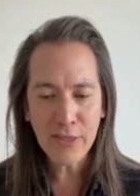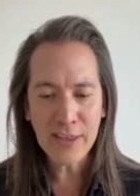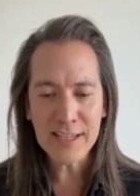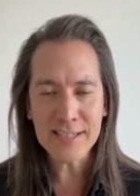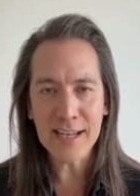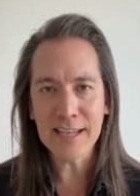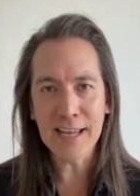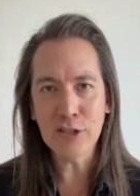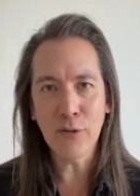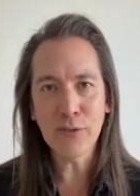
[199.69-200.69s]
things that
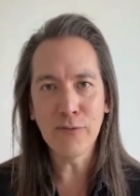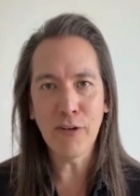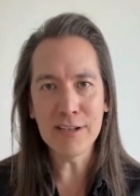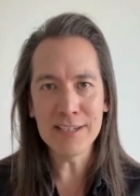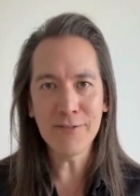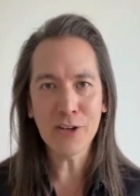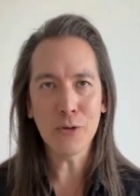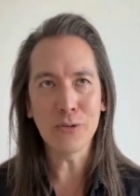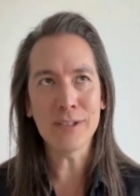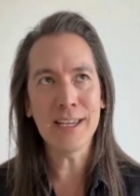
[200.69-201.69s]
is often very difficult